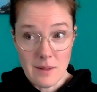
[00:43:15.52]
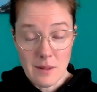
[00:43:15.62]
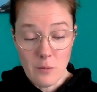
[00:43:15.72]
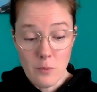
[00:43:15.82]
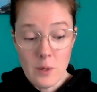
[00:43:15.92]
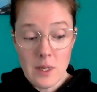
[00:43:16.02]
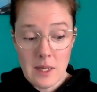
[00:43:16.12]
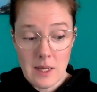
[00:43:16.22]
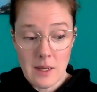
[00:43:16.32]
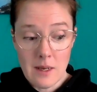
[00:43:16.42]

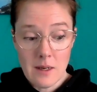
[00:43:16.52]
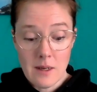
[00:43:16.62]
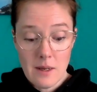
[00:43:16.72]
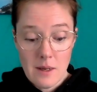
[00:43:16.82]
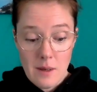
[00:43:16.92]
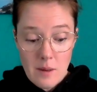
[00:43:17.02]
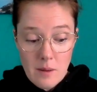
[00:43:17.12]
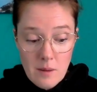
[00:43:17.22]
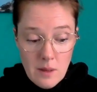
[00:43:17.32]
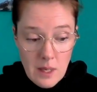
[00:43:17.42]
Really,
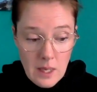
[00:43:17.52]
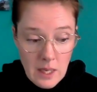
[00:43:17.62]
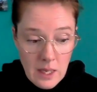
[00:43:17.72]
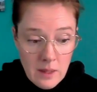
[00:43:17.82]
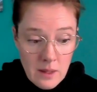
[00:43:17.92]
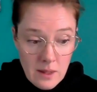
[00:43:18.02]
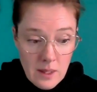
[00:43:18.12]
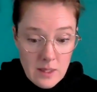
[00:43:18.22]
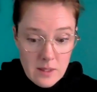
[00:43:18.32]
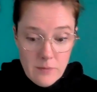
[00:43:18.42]
in
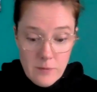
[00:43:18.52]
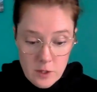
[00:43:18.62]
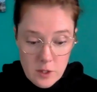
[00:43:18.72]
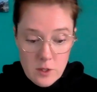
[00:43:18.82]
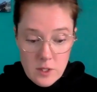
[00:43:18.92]
this for sure,